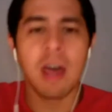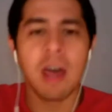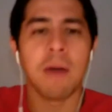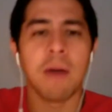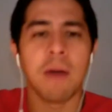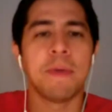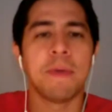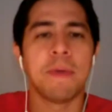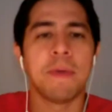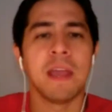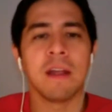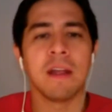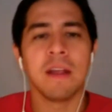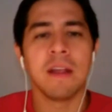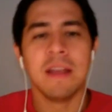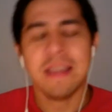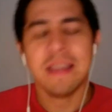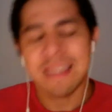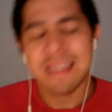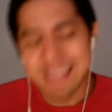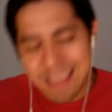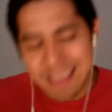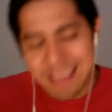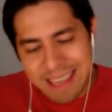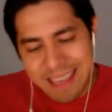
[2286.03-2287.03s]
up here,
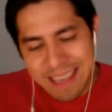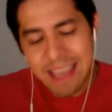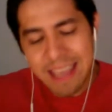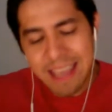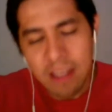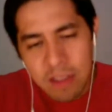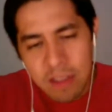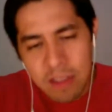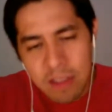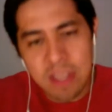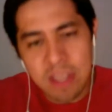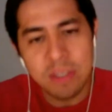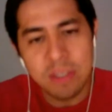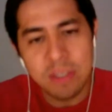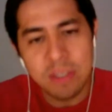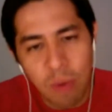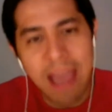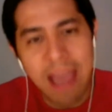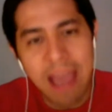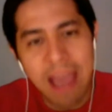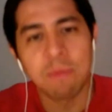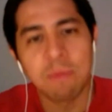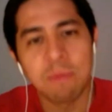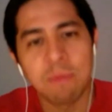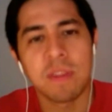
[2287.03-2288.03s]
get in this
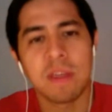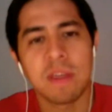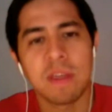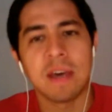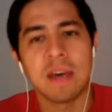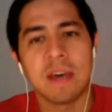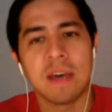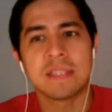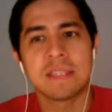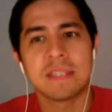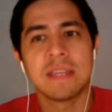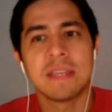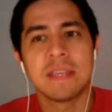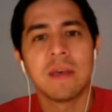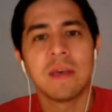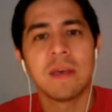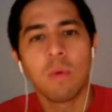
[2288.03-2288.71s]
ride with us.